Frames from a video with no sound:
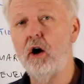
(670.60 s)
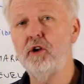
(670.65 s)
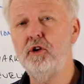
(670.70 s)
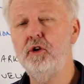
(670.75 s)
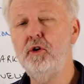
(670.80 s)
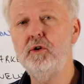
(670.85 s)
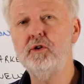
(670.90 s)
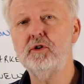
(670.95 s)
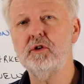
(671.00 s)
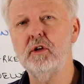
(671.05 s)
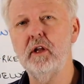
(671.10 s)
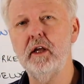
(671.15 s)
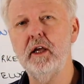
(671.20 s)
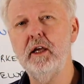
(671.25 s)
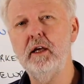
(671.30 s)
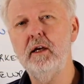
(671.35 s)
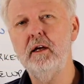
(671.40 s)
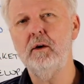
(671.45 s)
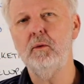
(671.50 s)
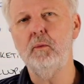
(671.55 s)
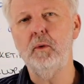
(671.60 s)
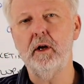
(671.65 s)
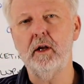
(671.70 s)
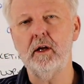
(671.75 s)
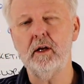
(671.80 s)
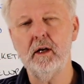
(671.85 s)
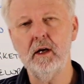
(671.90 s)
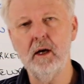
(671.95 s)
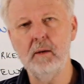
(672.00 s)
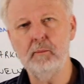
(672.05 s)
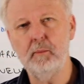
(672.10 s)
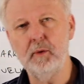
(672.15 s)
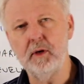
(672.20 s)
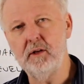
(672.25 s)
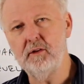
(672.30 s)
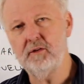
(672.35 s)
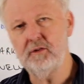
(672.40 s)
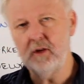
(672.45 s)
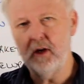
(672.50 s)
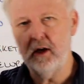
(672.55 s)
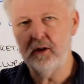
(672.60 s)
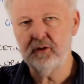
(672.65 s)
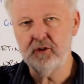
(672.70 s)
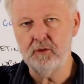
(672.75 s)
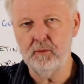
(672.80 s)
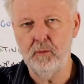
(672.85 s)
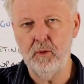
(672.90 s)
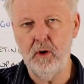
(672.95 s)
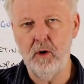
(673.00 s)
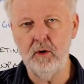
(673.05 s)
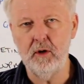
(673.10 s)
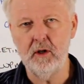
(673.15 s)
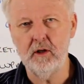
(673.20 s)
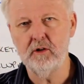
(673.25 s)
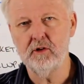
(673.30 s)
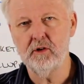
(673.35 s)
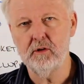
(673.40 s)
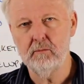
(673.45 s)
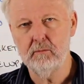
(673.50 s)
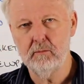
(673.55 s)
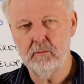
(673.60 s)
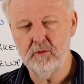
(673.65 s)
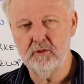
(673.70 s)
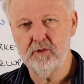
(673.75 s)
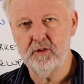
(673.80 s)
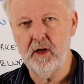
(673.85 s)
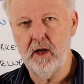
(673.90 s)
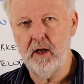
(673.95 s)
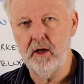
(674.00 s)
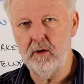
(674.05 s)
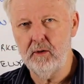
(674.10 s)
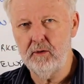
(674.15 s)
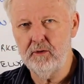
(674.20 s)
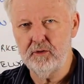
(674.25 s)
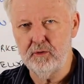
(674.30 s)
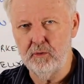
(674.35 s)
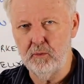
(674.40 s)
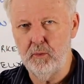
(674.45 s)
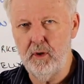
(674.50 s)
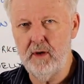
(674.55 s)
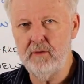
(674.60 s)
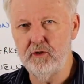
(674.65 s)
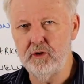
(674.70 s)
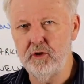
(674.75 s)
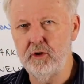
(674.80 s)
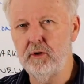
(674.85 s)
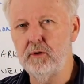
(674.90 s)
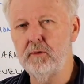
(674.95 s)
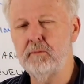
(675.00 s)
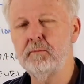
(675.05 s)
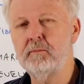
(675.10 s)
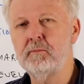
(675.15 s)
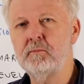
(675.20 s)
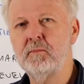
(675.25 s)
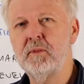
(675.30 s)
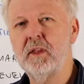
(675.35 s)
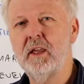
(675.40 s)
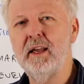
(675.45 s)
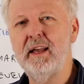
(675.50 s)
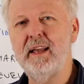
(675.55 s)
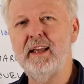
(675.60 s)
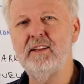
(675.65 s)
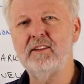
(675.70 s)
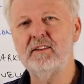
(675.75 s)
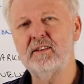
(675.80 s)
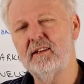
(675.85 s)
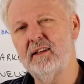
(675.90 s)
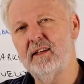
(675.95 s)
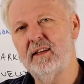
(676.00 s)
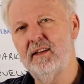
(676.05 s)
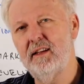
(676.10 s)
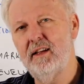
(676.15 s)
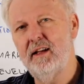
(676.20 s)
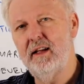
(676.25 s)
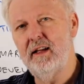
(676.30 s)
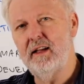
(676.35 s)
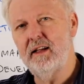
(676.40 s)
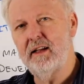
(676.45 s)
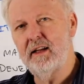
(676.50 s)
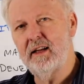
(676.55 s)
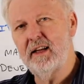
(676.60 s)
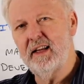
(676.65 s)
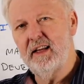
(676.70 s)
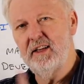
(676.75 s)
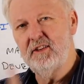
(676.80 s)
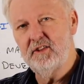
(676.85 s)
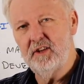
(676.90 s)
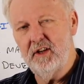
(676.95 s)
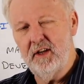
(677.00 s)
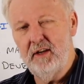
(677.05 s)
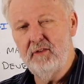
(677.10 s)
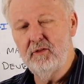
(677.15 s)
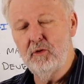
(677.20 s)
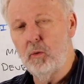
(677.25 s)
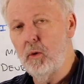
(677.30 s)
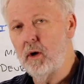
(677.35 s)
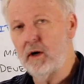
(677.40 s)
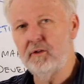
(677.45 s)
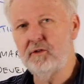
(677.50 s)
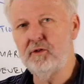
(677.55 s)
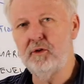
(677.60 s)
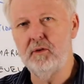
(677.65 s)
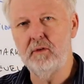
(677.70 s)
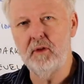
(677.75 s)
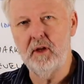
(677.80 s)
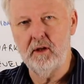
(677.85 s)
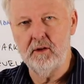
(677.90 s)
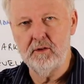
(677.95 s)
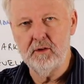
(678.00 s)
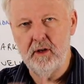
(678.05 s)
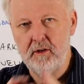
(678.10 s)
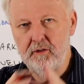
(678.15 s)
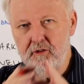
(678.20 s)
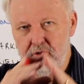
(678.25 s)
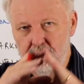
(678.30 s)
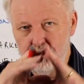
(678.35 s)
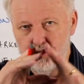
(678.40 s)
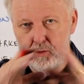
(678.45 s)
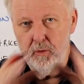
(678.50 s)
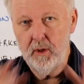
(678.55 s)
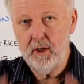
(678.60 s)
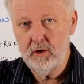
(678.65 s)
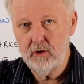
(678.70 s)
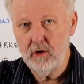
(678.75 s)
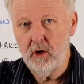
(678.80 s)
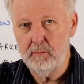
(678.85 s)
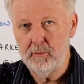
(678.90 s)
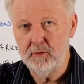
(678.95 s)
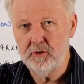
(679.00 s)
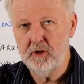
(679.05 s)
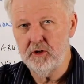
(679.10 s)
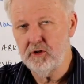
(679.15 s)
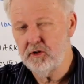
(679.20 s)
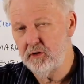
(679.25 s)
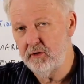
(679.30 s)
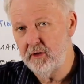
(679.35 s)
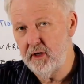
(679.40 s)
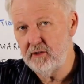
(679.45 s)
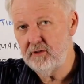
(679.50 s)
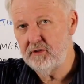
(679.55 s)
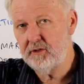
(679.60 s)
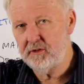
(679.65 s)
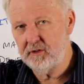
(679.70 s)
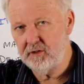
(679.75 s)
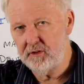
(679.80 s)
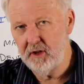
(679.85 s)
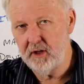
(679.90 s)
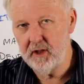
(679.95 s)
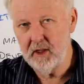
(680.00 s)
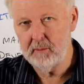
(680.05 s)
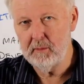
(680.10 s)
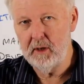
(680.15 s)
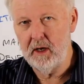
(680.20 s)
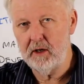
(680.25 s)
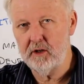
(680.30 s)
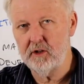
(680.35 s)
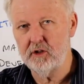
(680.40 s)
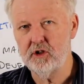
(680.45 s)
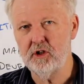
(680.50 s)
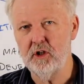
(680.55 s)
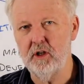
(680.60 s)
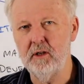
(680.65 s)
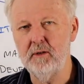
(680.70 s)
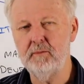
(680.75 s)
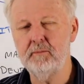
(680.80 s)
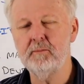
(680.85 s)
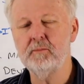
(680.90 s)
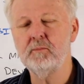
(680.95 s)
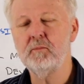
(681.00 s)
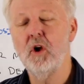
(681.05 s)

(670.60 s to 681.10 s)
Usually, when a company starts eroding sales or revenue, it's either one of two things. It's direct competition that's stealing market share,